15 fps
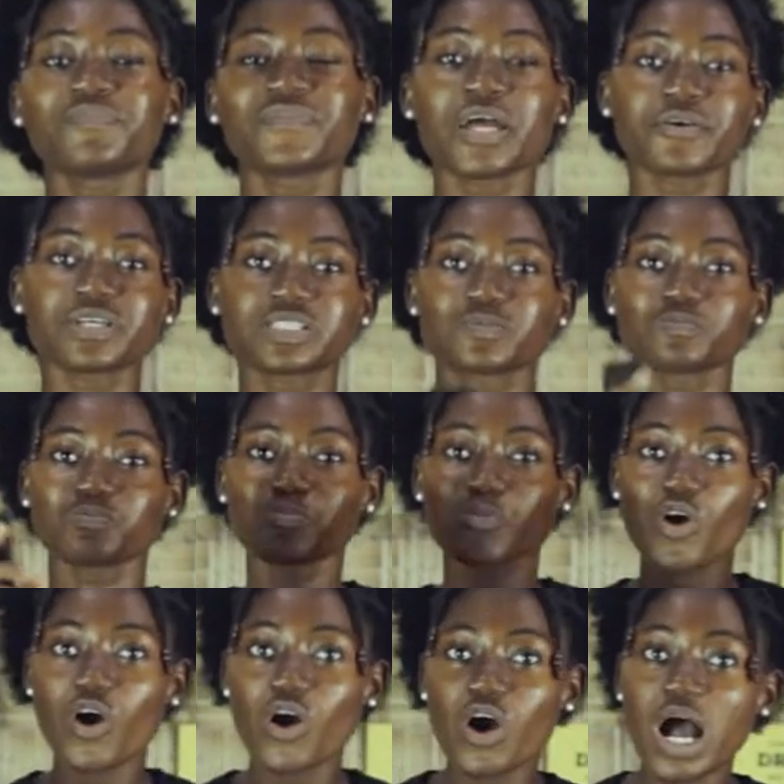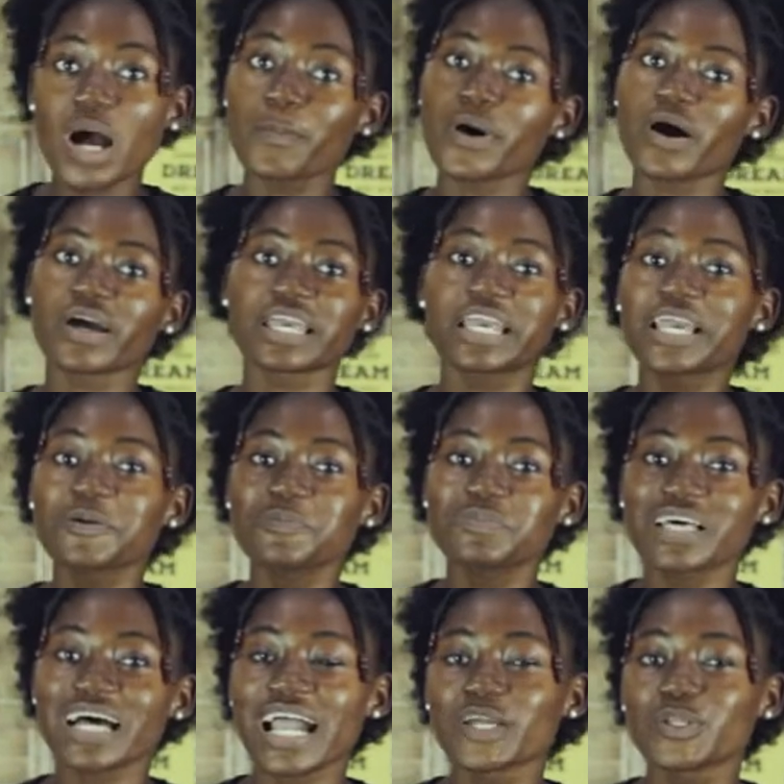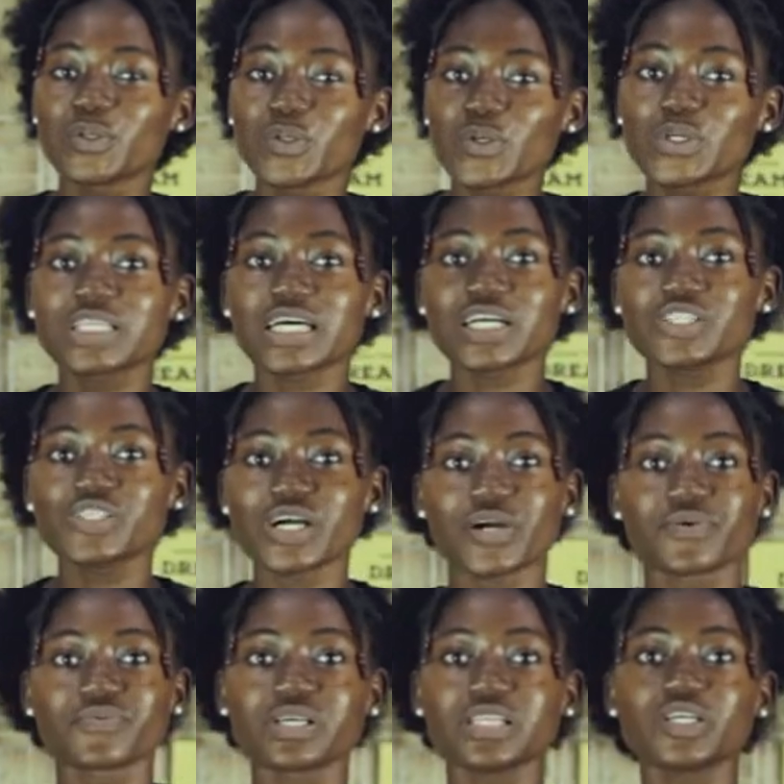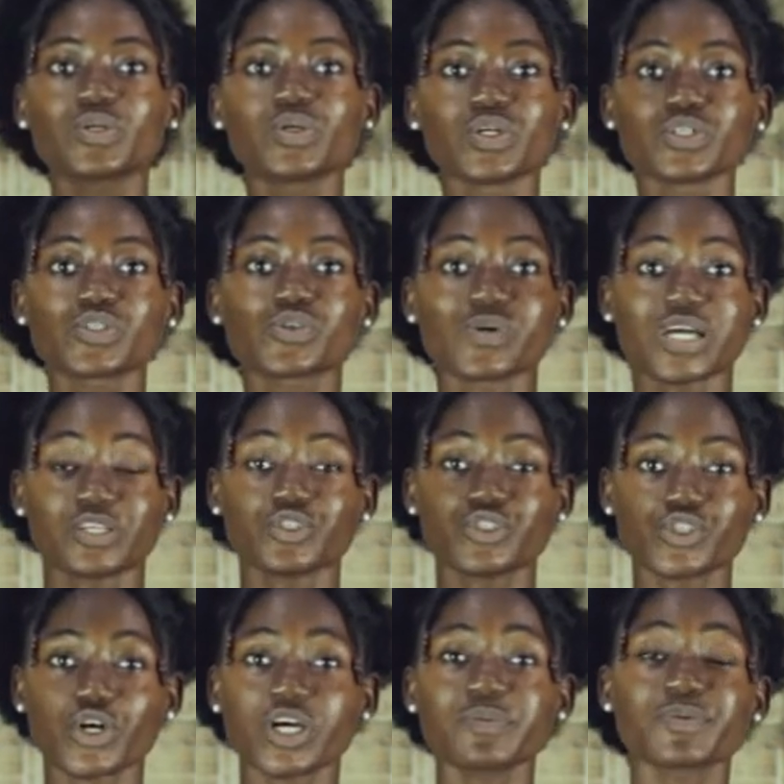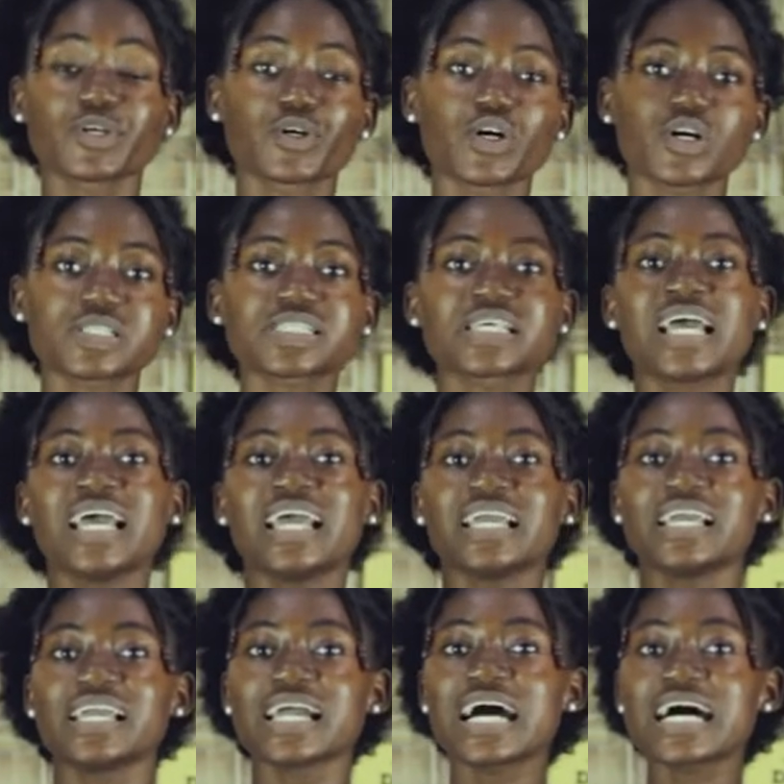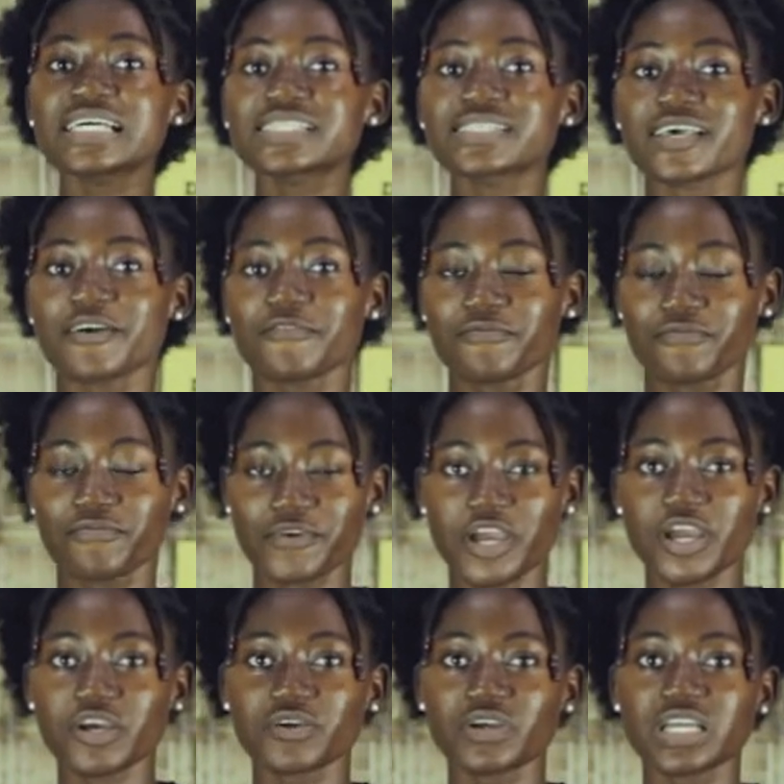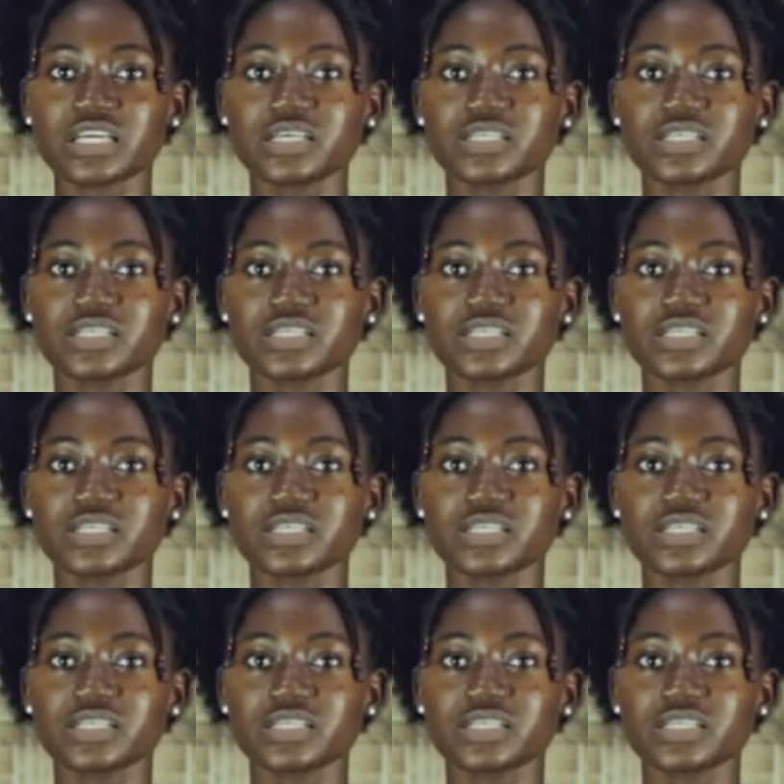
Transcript: There is more about him that I know that you are really going to enjoy, because he has a very